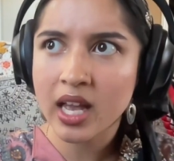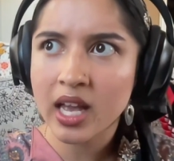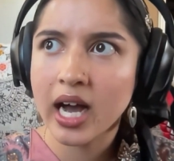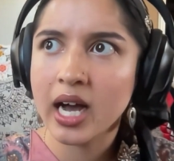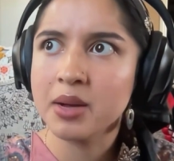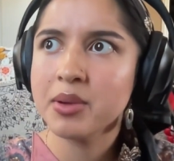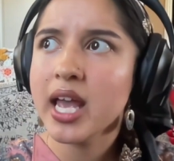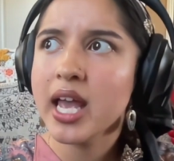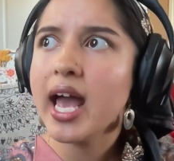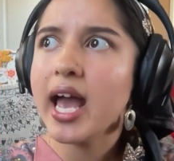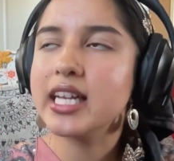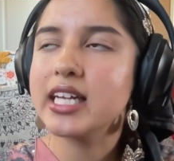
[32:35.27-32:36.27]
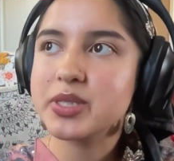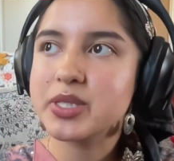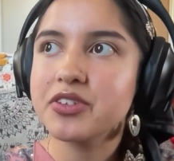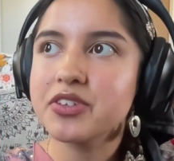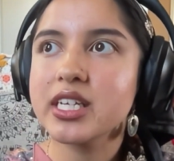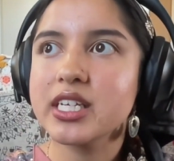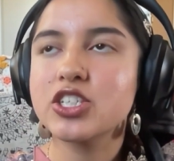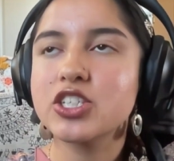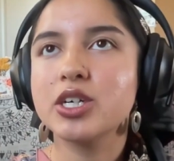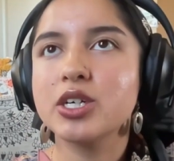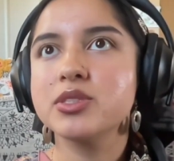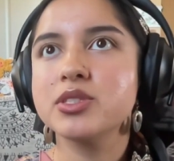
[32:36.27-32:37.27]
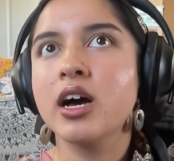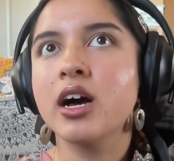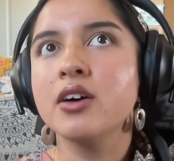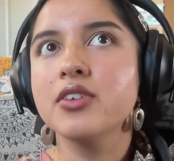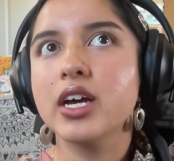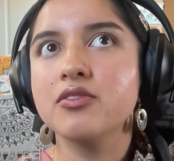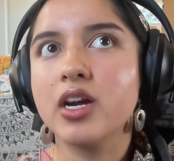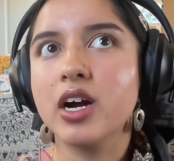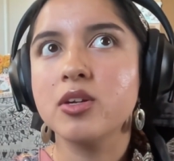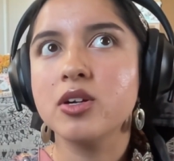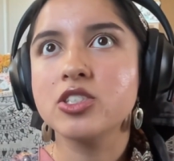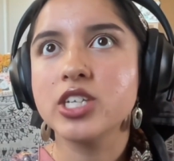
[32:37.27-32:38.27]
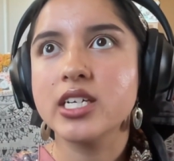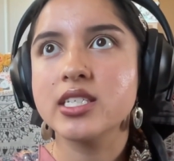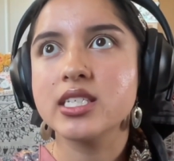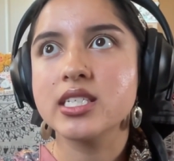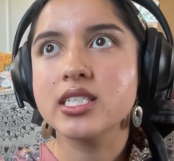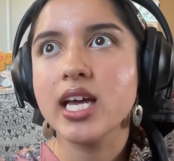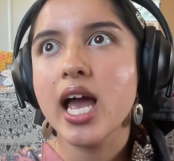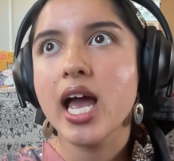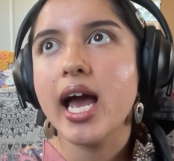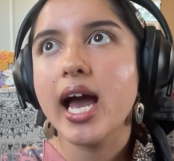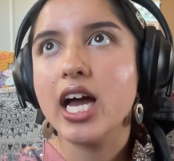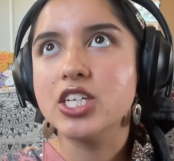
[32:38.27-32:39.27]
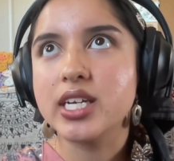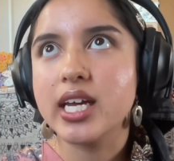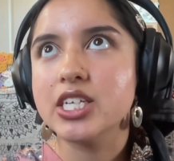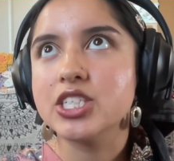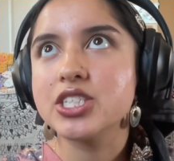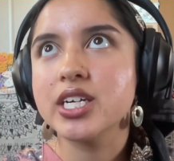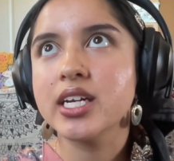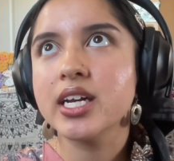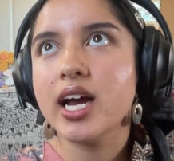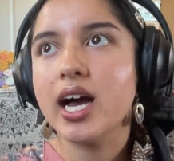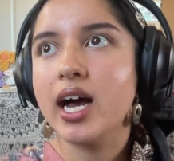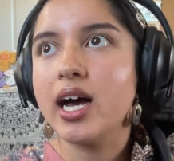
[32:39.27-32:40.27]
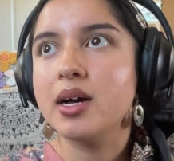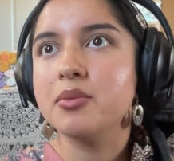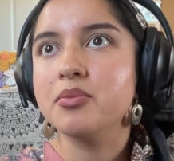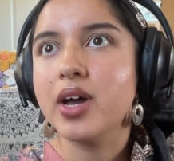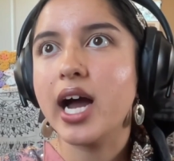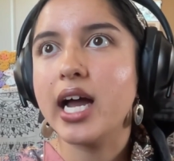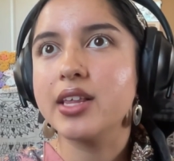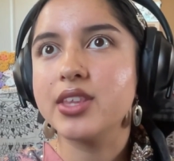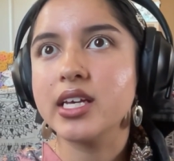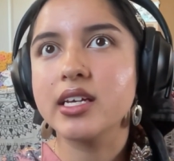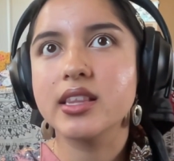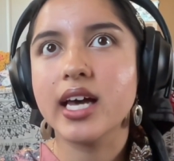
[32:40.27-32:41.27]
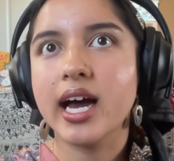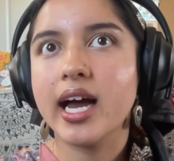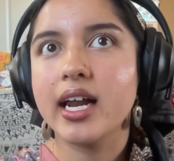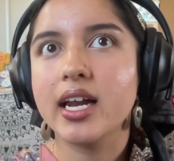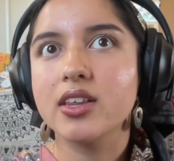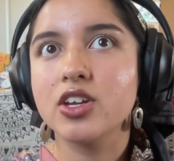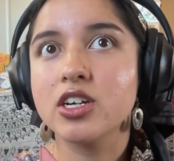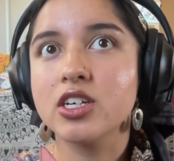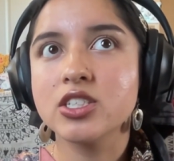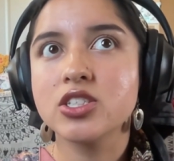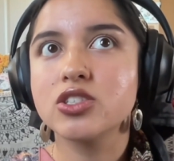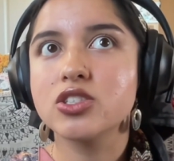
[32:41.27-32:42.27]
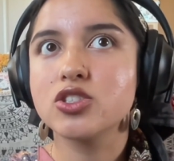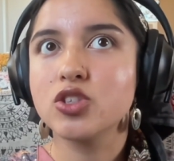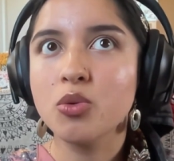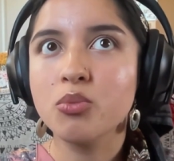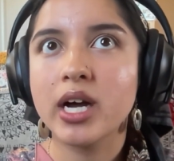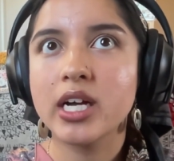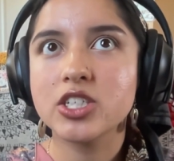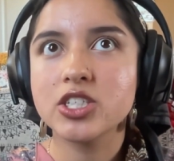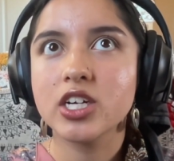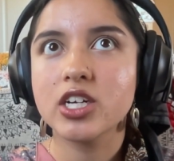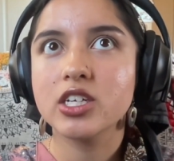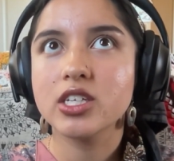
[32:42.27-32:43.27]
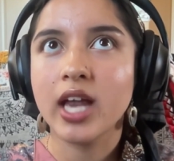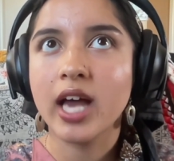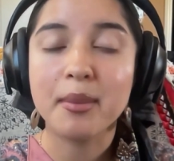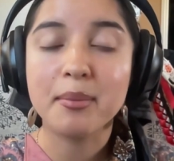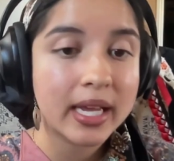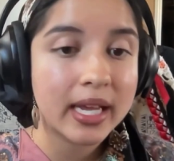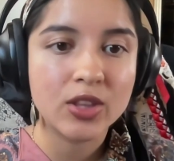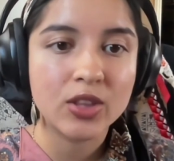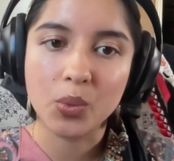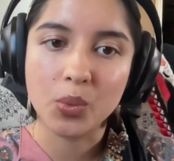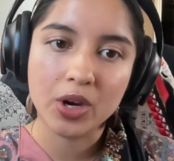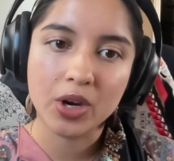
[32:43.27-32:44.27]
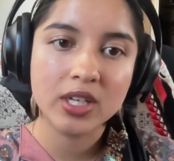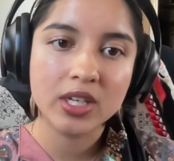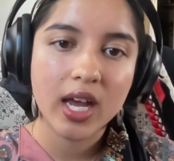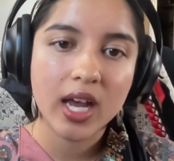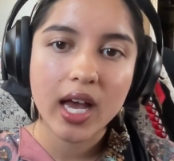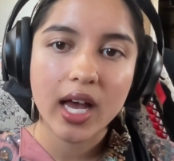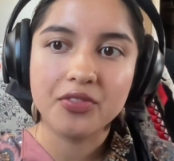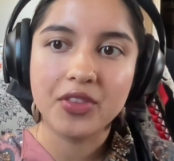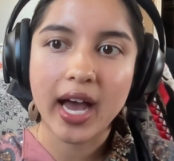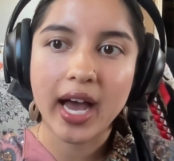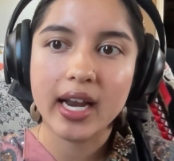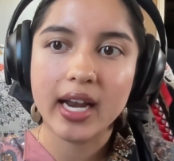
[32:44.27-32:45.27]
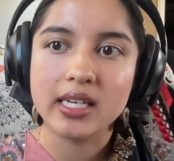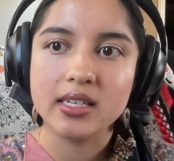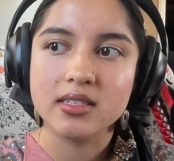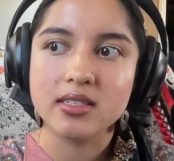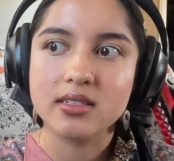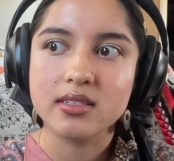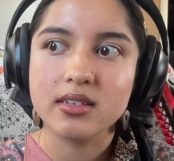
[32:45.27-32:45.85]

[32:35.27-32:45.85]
Um, and specifically in terms of environmental justice education, I think that there's so much happening in the world that is